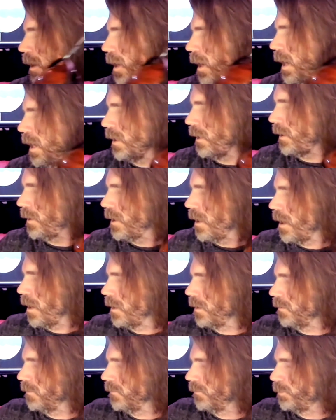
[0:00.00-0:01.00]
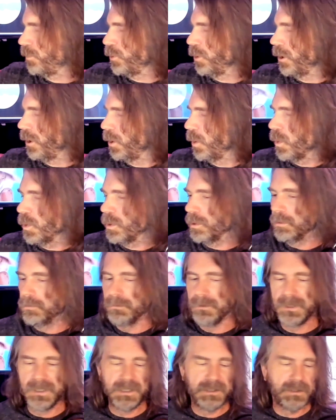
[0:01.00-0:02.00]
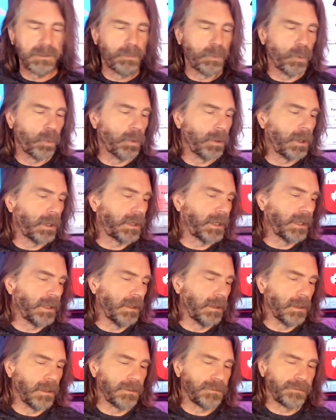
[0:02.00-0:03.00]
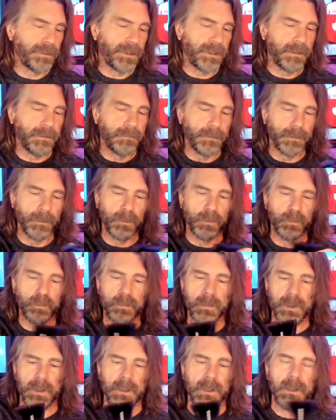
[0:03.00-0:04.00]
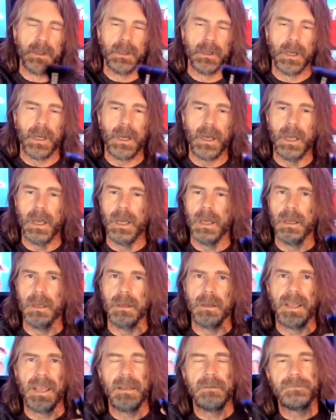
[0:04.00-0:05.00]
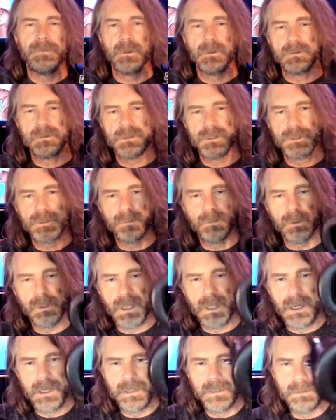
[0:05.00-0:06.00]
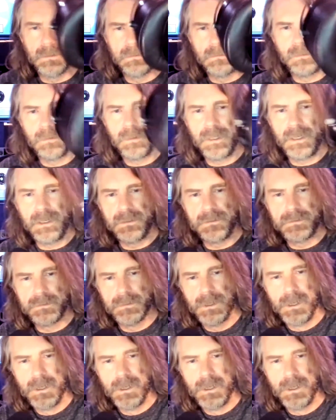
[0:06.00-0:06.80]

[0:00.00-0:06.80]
any kind of pro or releasable work in an untreated room, headphones that you rely on, this